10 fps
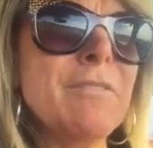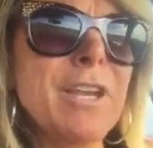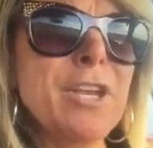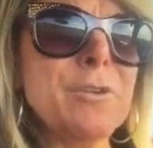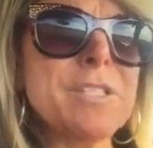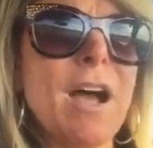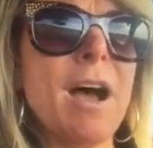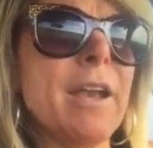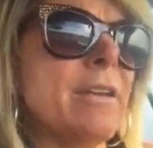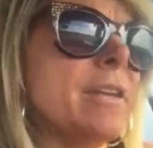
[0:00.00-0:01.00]
videos
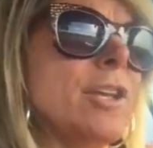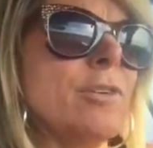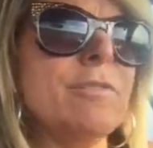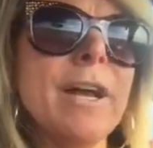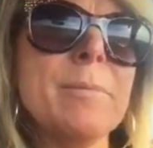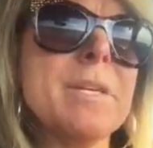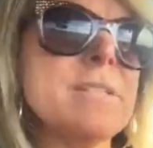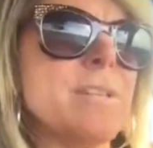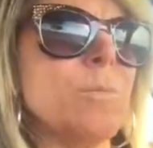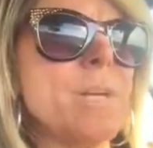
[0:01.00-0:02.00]
on, you know,
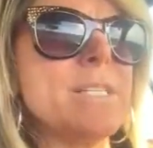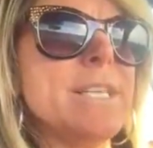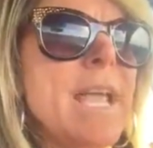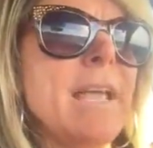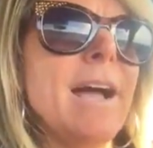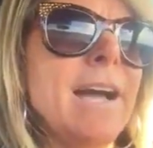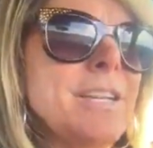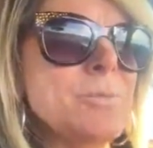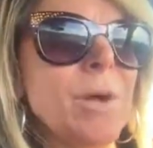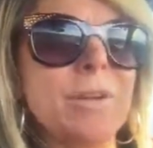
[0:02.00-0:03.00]
vitamins and what to take, I
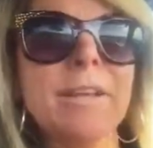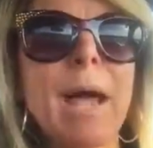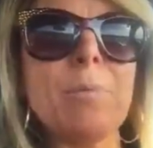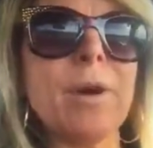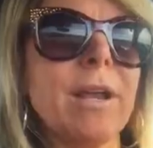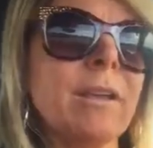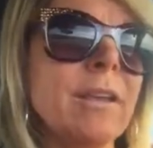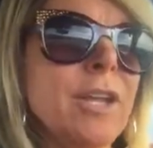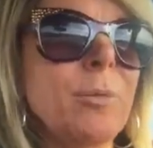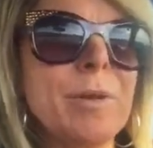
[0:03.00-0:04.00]
just want to elaborate a
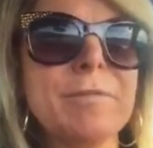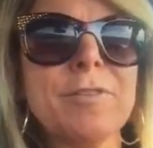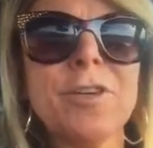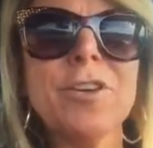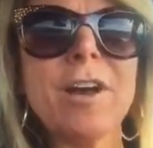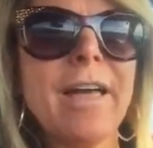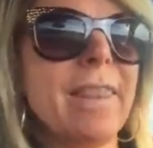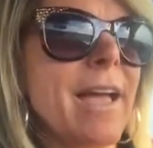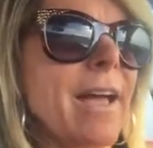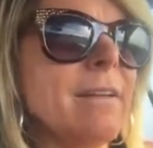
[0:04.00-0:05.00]
little bit further
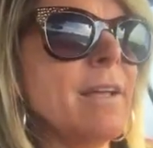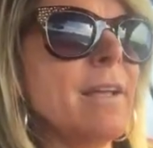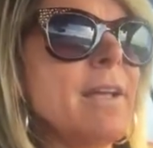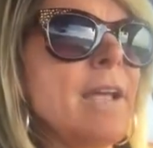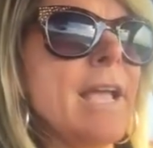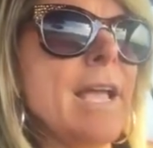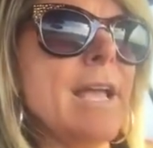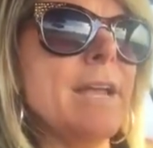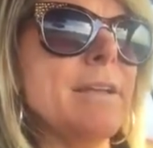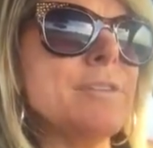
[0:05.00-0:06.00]
on that.
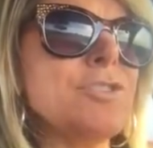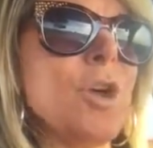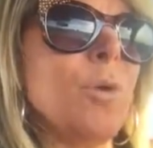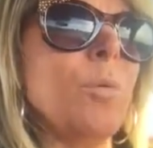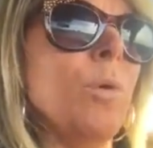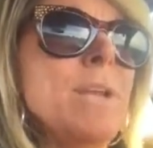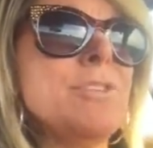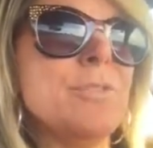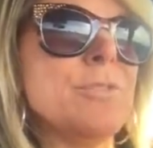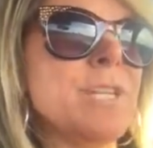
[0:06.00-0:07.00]
And so what
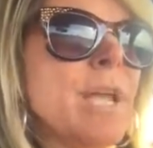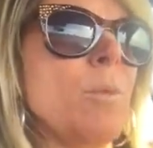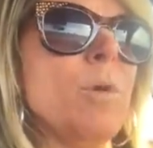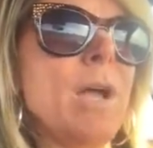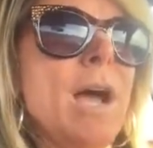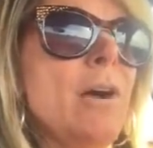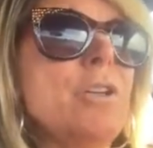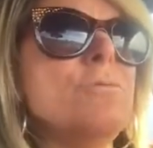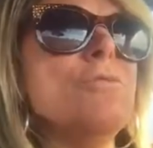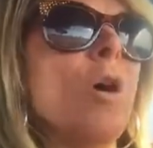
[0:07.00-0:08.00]
do you take? How
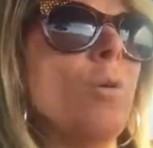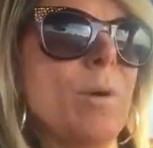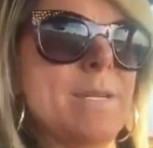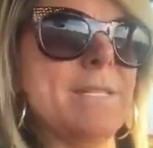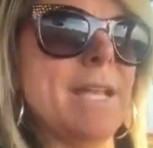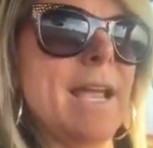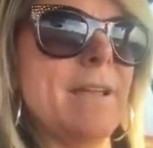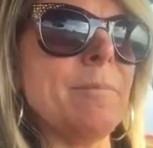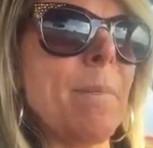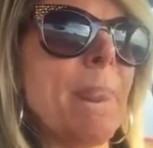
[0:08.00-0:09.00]
do you know what to take?